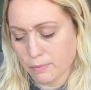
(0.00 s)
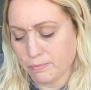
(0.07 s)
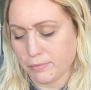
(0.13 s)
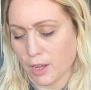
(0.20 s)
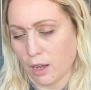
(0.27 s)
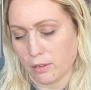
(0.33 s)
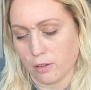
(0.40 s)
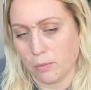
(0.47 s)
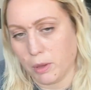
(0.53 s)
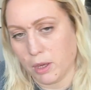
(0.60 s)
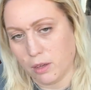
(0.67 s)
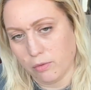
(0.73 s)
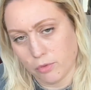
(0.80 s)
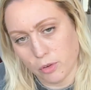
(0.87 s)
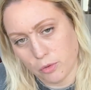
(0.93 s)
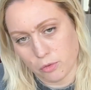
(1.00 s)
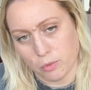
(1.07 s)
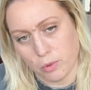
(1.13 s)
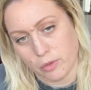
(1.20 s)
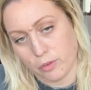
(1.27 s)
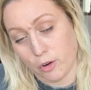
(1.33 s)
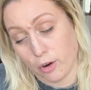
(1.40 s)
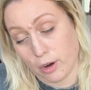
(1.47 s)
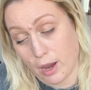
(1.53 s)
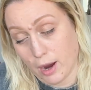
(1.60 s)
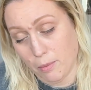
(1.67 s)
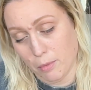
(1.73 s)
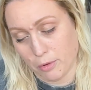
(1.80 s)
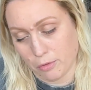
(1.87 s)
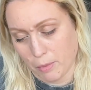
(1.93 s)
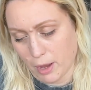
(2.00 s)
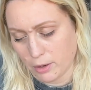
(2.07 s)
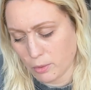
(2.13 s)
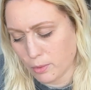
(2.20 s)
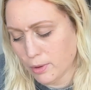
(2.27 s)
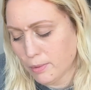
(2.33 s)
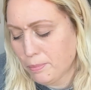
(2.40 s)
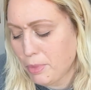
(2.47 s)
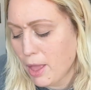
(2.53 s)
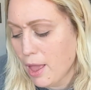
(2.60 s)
not to be confused with your camera's manual,